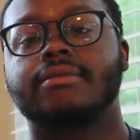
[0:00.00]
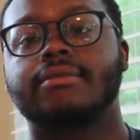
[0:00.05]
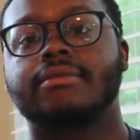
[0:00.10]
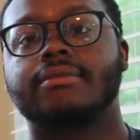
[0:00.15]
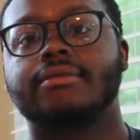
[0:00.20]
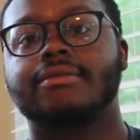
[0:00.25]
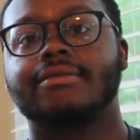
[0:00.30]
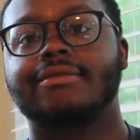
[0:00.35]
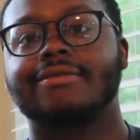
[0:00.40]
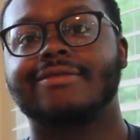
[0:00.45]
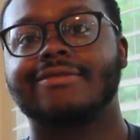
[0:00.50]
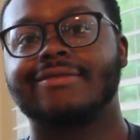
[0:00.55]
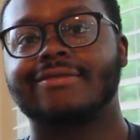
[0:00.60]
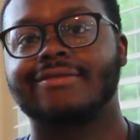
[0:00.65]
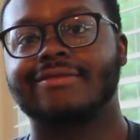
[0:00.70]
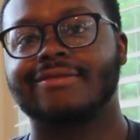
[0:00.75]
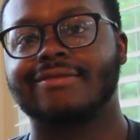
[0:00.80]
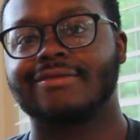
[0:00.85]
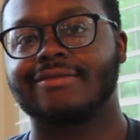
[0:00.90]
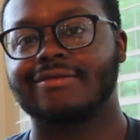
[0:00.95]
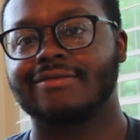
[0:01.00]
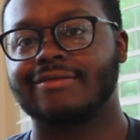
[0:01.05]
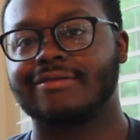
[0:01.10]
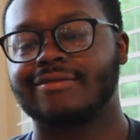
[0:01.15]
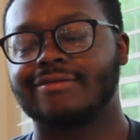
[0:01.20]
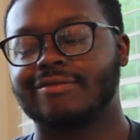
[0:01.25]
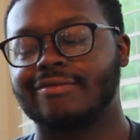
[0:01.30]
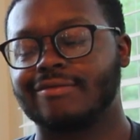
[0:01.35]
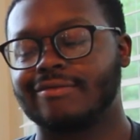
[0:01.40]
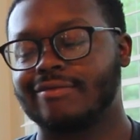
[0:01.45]

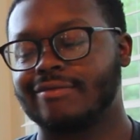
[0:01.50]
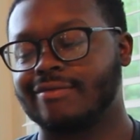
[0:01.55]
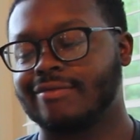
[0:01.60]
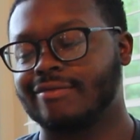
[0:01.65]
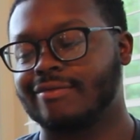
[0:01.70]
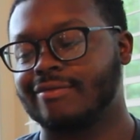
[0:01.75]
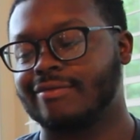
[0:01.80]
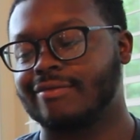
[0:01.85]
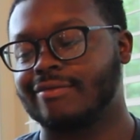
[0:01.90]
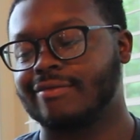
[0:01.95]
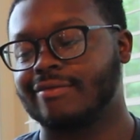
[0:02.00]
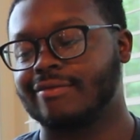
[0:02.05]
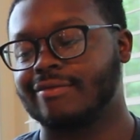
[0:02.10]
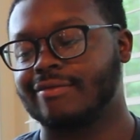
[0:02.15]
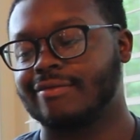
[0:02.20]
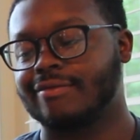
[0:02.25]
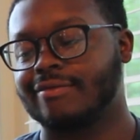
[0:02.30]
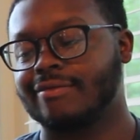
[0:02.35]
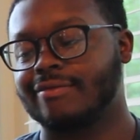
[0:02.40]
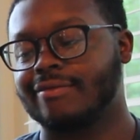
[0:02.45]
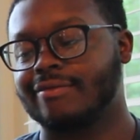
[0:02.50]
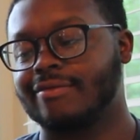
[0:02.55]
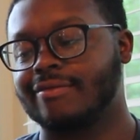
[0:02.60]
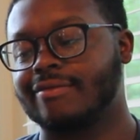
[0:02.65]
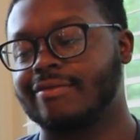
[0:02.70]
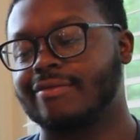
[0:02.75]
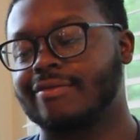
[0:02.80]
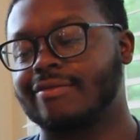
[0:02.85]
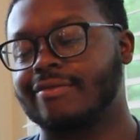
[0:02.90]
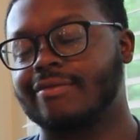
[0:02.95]

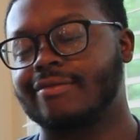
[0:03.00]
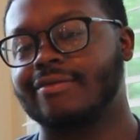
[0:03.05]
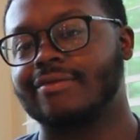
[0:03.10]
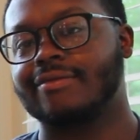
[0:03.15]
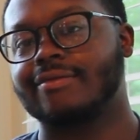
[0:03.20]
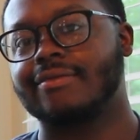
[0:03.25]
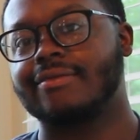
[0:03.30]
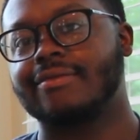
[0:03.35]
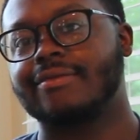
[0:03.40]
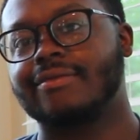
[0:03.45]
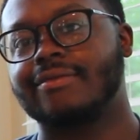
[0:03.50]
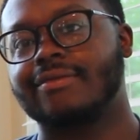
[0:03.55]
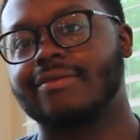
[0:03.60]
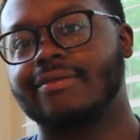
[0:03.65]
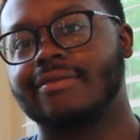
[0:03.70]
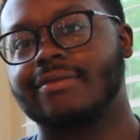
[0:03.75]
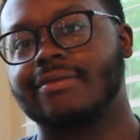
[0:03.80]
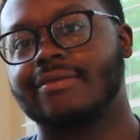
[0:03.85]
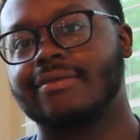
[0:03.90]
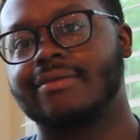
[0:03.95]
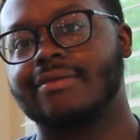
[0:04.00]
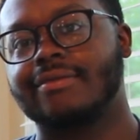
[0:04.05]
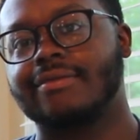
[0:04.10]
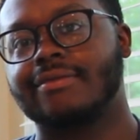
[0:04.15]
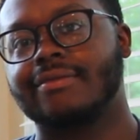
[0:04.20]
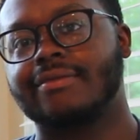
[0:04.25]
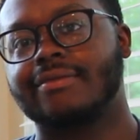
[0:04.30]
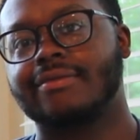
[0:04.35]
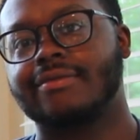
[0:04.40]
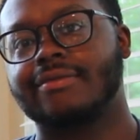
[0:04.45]

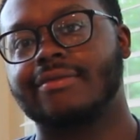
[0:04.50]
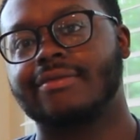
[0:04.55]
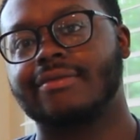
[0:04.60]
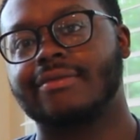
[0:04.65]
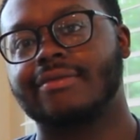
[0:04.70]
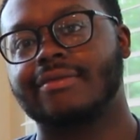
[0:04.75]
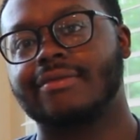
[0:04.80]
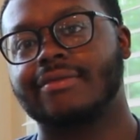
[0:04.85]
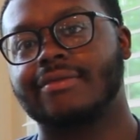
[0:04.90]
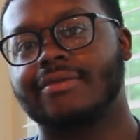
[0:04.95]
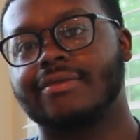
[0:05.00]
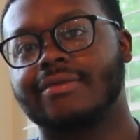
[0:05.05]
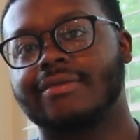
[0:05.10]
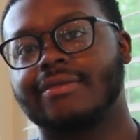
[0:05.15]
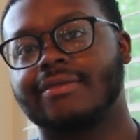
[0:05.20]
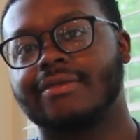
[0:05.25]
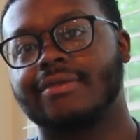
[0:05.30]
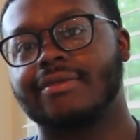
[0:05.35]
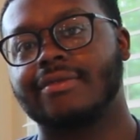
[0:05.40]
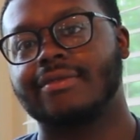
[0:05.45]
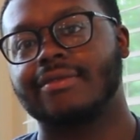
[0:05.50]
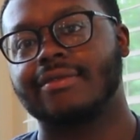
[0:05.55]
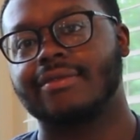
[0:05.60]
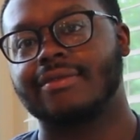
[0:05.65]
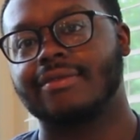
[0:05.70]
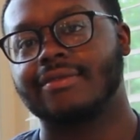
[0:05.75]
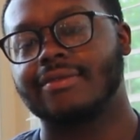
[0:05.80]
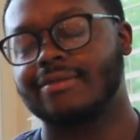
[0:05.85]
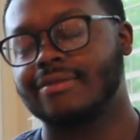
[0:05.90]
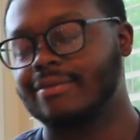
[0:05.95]

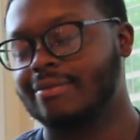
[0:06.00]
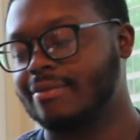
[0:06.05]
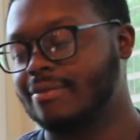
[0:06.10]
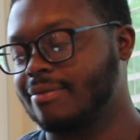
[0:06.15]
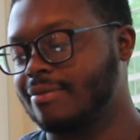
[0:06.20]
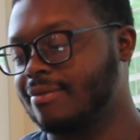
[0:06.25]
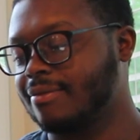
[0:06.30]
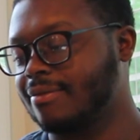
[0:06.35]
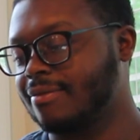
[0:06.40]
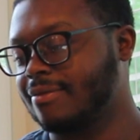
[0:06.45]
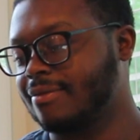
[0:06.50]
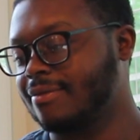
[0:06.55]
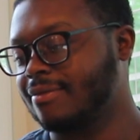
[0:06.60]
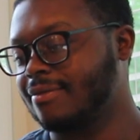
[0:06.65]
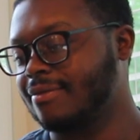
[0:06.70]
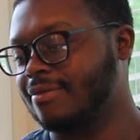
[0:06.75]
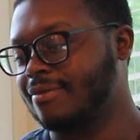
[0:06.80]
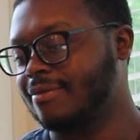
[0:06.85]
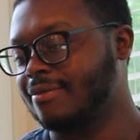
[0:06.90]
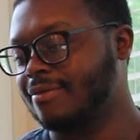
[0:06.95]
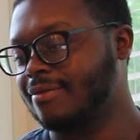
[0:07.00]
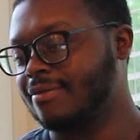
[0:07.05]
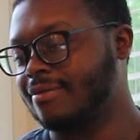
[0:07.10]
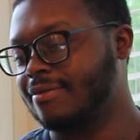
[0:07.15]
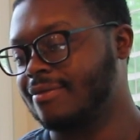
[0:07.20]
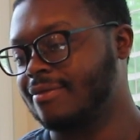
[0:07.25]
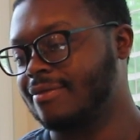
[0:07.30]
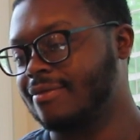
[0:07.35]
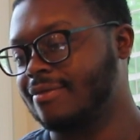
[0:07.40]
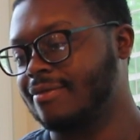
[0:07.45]

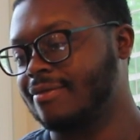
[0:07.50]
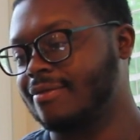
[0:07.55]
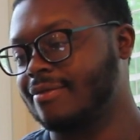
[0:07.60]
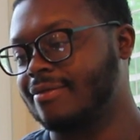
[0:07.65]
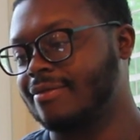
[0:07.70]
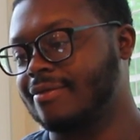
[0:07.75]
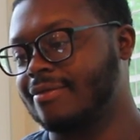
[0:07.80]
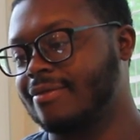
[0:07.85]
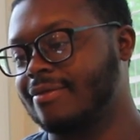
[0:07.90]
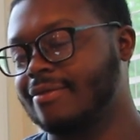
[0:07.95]
(silent)